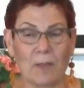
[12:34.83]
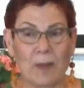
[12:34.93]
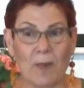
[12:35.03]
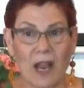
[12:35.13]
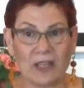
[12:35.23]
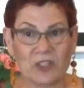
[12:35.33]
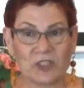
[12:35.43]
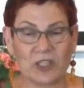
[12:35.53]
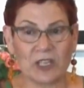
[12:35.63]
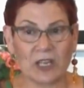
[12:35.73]
My mind
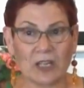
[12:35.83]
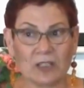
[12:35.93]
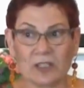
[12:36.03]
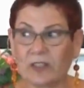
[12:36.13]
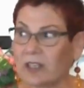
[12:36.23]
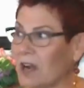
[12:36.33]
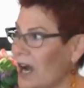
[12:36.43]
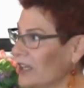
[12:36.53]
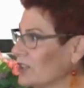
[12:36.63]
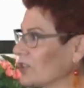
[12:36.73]
is thinking, Did the
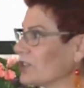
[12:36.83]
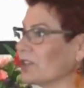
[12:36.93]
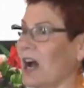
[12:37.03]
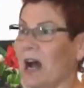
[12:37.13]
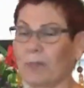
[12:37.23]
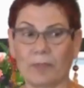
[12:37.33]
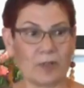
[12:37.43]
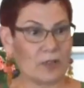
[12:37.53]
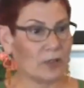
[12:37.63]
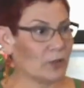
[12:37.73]
guy stop
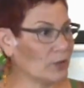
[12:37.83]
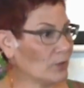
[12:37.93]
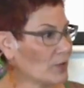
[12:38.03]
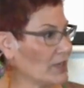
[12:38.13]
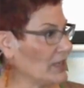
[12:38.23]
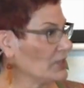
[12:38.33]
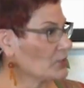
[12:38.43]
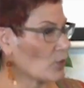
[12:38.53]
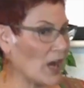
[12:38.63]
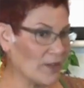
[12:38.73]
or did he
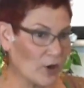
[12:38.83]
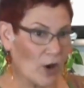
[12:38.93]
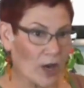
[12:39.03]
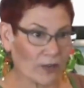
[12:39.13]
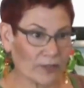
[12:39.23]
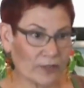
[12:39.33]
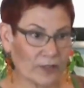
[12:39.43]
drive off?